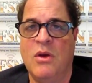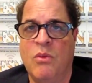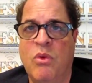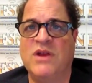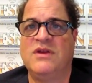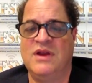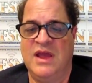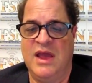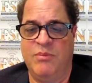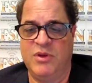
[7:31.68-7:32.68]
what can
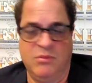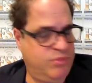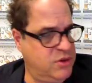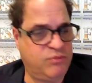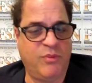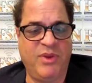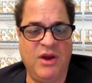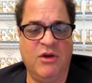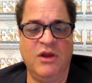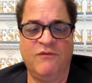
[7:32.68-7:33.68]
happen. But
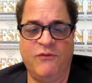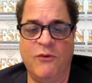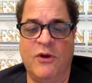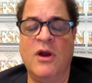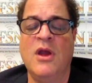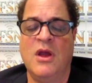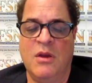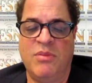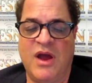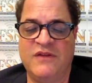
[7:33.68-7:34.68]
preparing for
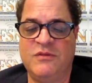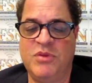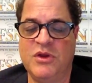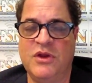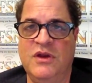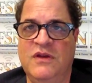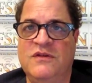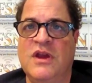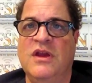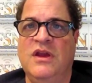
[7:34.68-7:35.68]

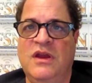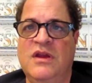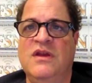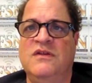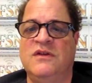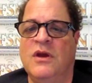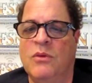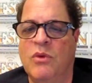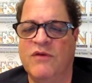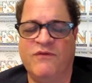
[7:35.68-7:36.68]
possibilities is
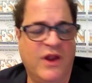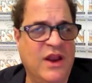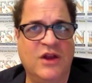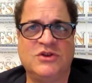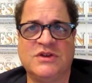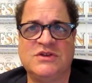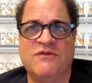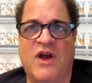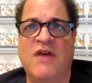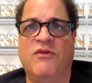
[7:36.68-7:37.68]
what financial
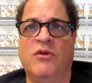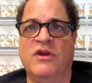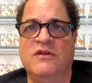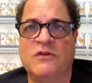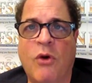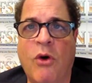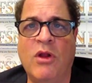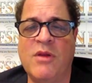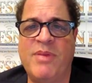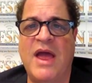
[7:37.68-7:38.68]
survival is
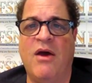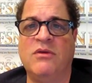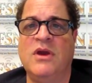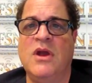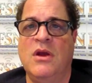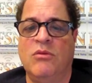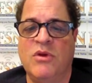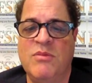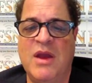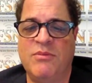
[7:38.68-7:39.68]
all about.
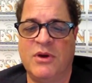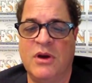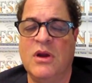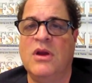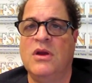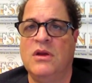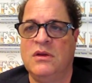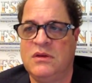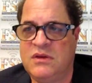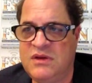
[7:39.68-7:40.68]
Remember,
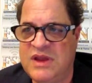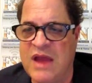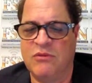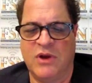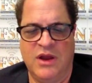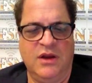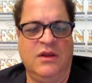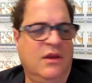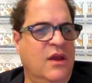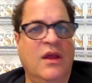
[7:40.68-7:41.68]
get ready.
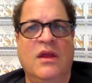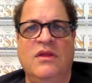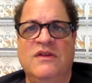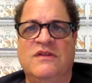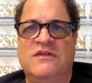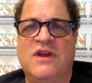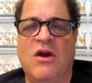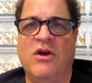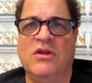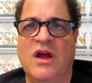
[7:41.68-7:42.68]
This is
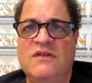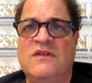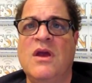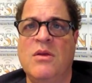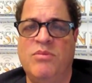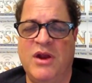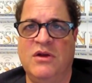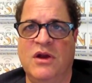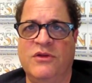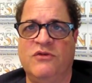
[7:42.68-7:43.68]
Kerry Lutz, been
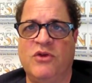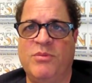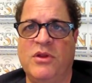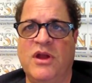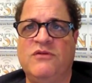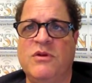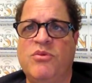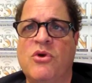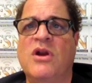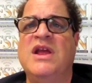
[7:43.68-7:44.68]
another Triple Lutz
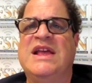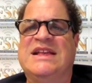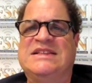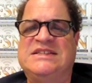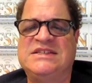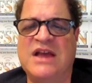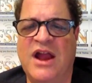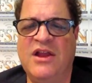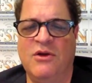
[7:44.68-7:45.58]
Report, signing